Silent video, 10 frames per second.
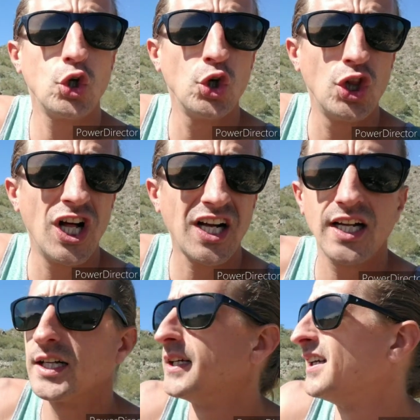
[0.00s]
Good
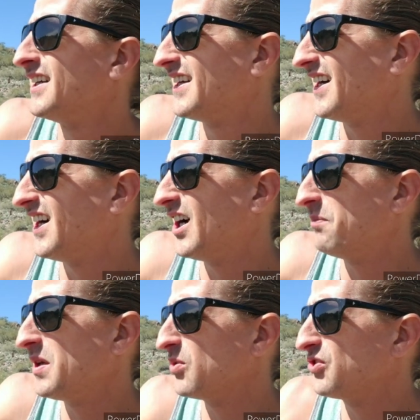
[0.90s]
luck.
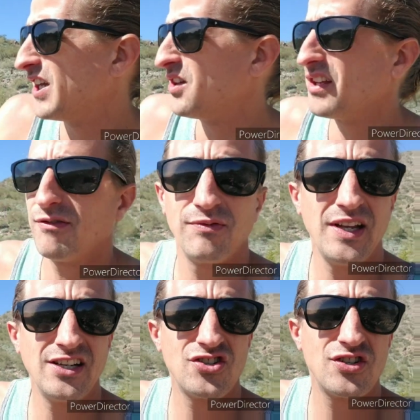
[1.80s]
Um, people say you can
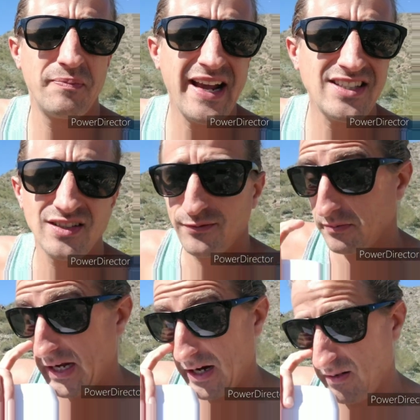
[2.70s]
hitch to Payson
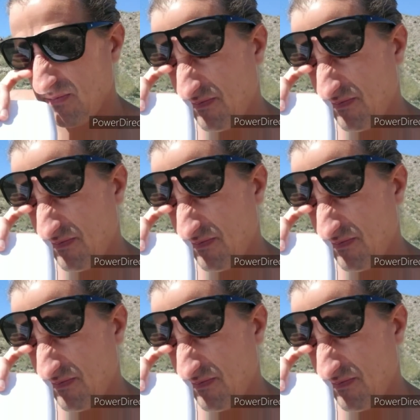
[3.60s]
from there.